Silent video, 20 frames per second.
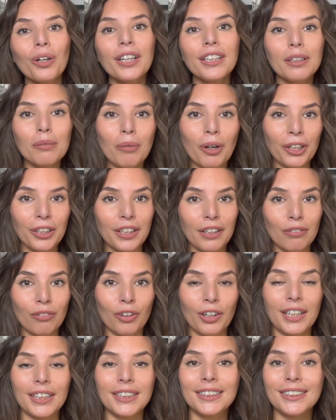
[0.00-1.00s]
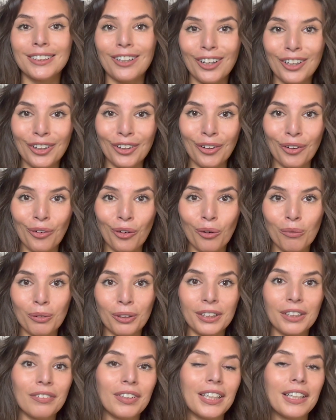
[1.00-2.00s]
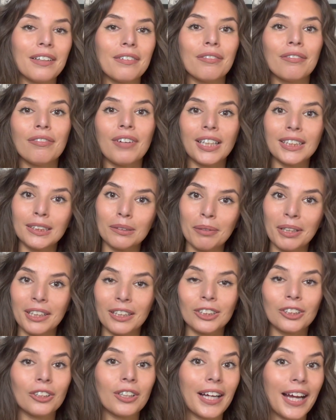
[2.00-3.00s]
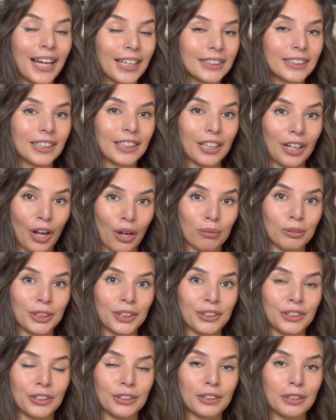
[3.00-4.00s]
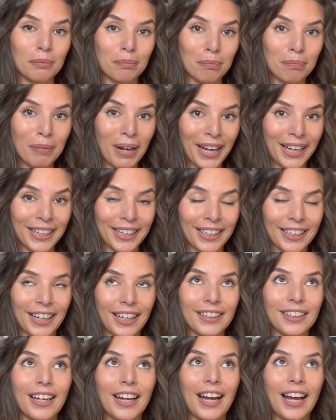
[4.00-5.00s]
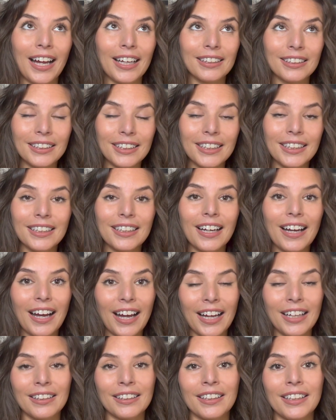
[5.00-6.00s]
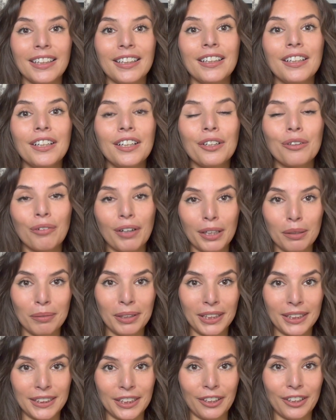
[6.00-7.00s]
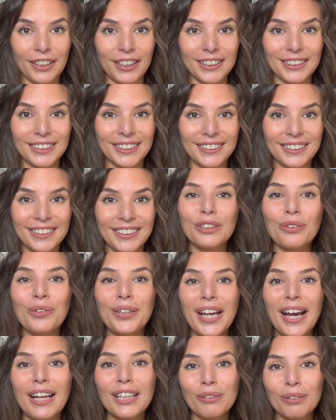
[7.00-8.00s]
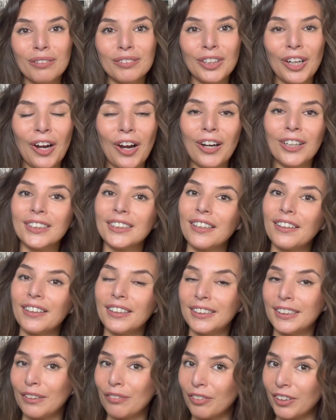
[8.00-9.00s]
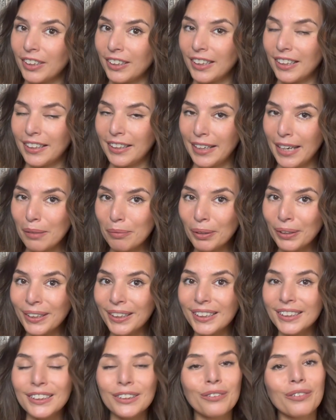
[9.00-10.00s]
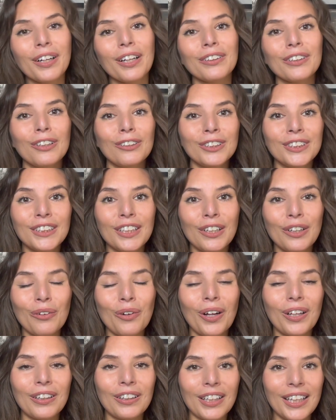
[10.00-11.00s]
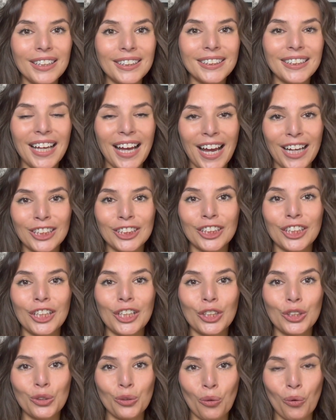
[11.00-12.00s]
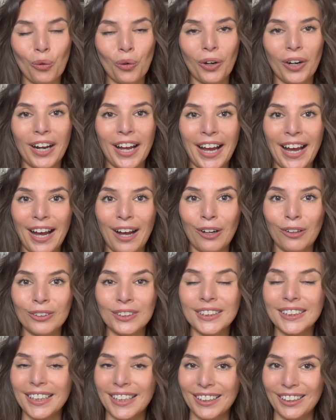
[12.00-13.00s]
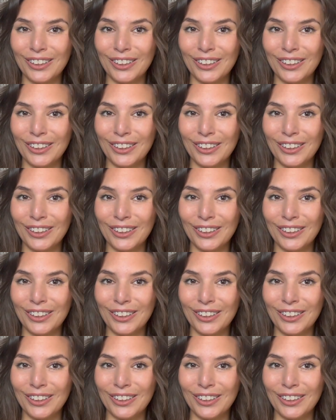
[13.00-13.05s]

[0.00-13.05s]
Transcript: in the market for a starter home or even an investment, these are excellent options to buy in. I highly recommend these areas. So now that we've talked the different neighborhoods around LOSO, let's actually tour a house in